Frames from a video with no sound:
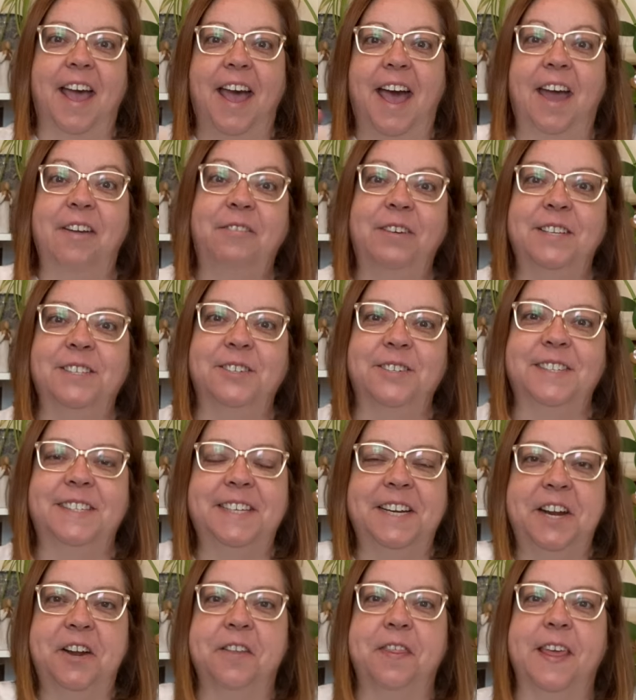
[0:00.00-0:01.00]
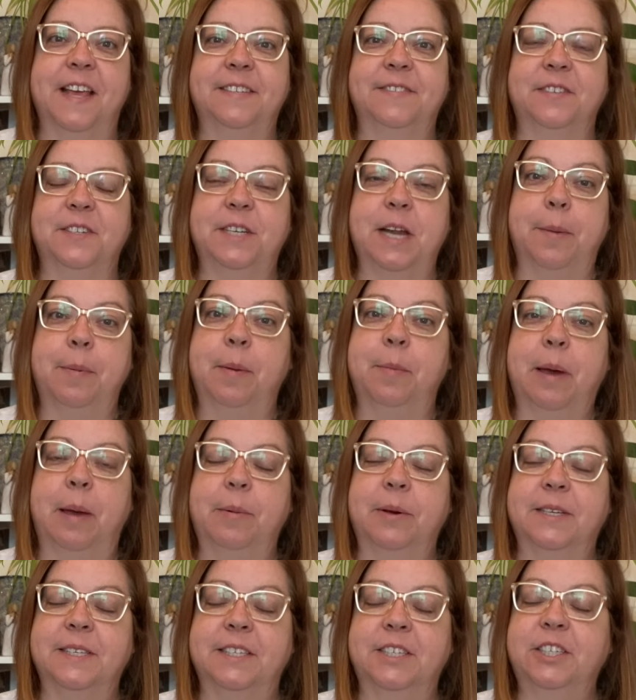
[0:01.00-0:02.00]
Hi friends, Krista here. Thanks for stopping by
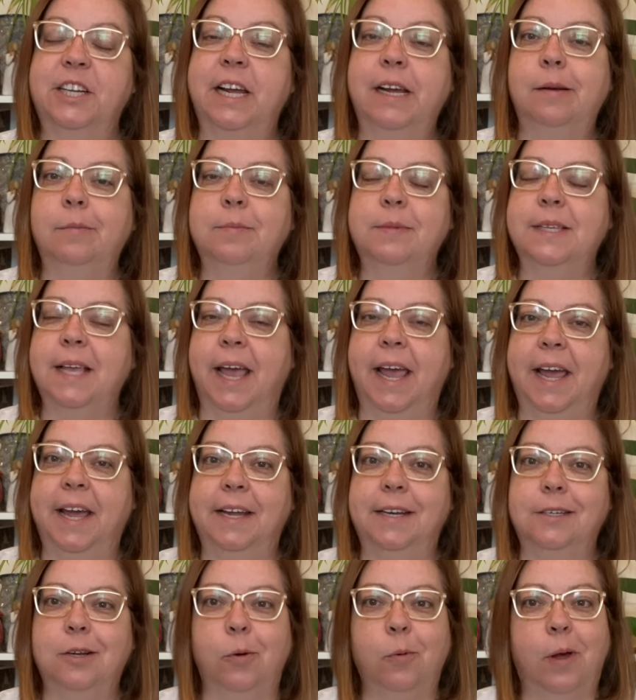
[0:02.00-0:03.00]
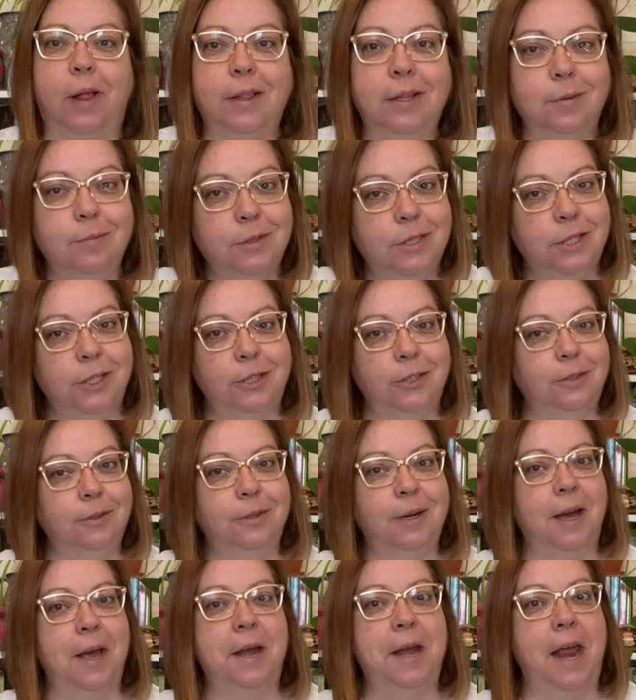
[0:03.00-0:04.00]
Books and Jams, and welcome to
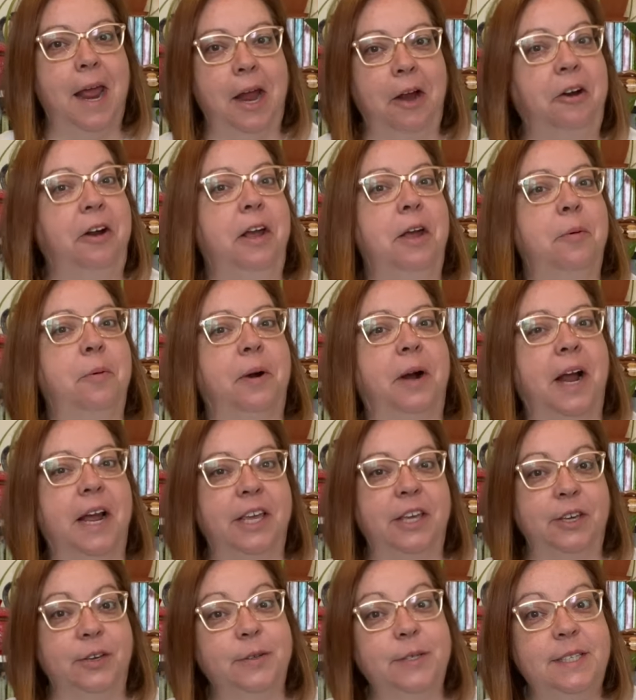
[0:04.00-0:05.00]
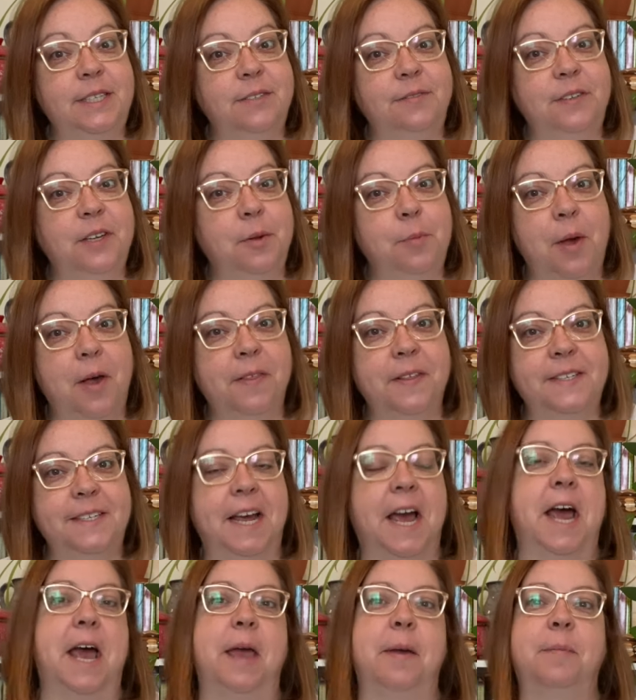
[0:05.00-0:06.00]
an area where I used to film all the
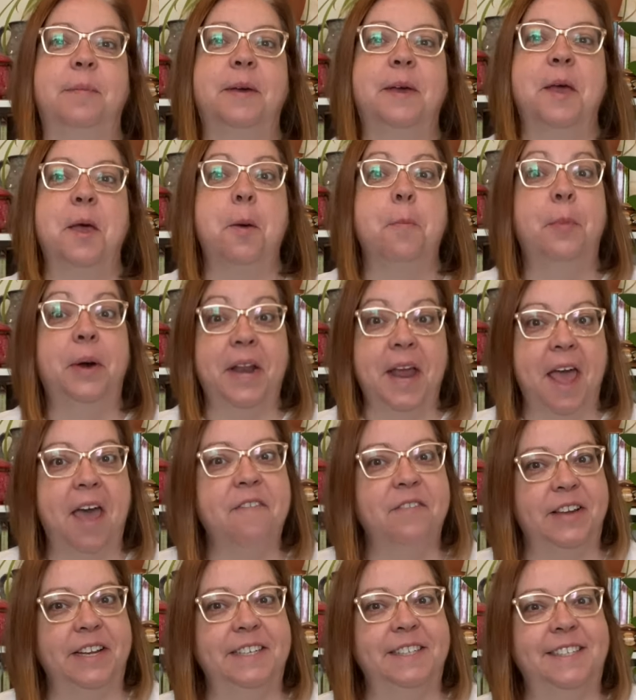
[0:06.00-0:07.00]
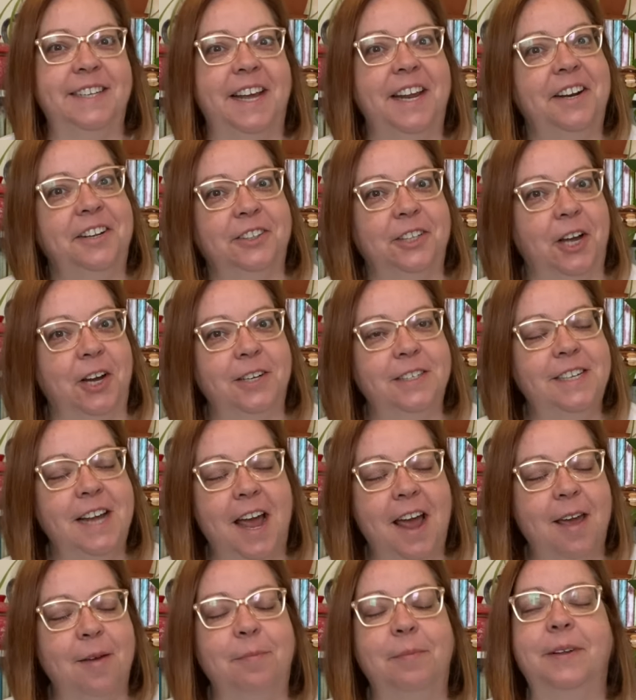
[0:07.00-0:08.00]
time, but haven't in a long
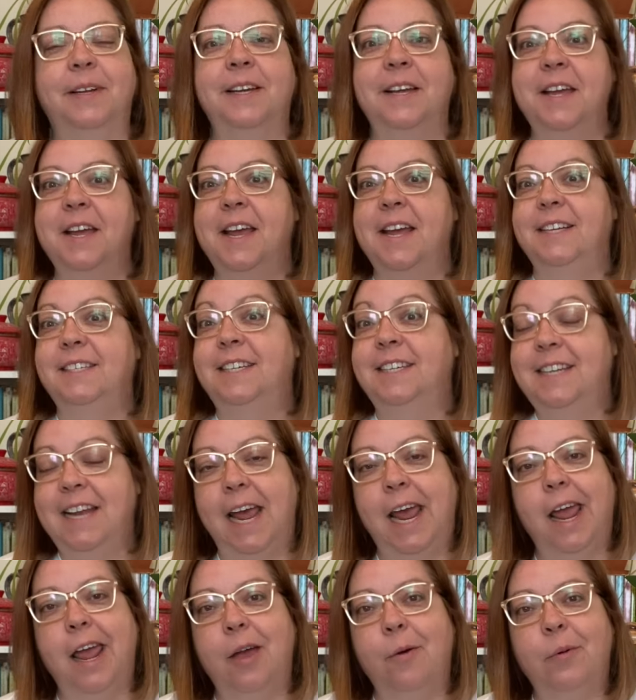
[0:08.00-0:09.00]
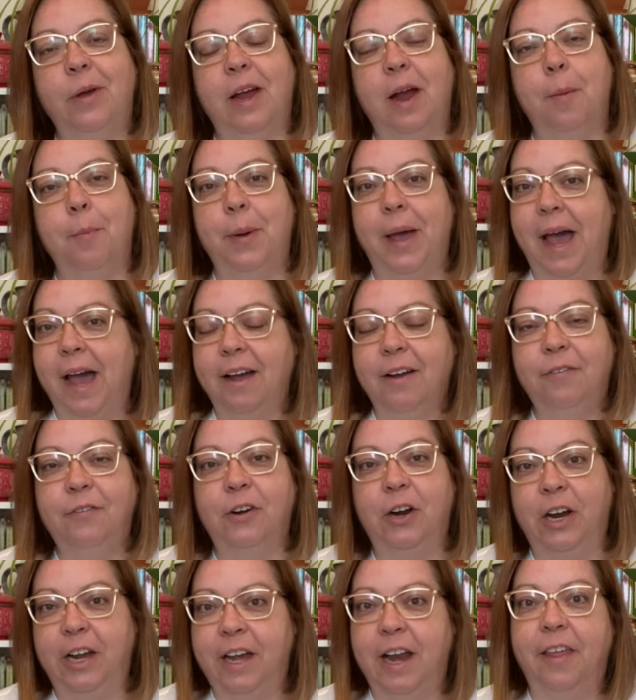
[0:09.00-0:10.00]
time. Today, we are back
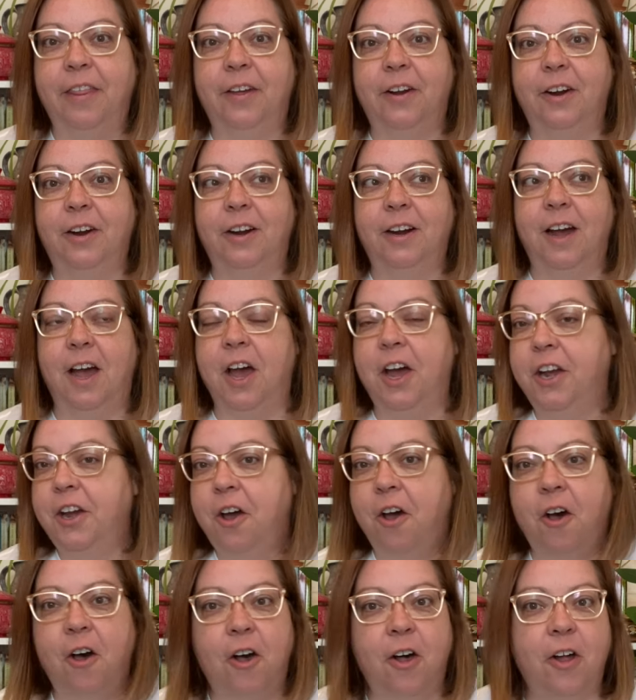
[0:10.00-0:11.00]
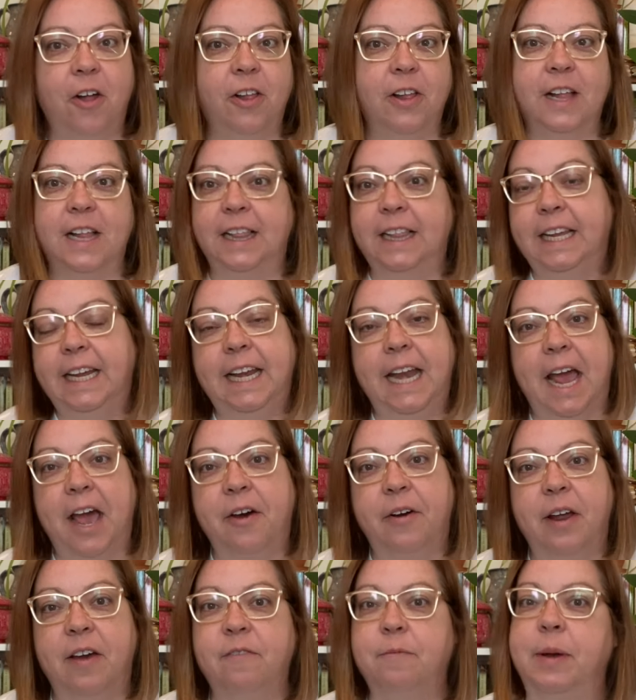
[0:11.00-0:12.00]
for another unhaul, clean
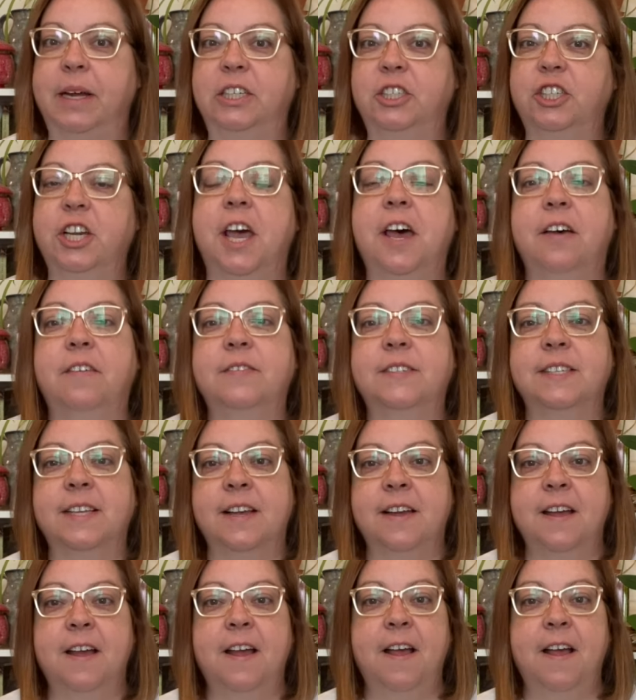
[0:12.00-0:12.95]
out of my shelves.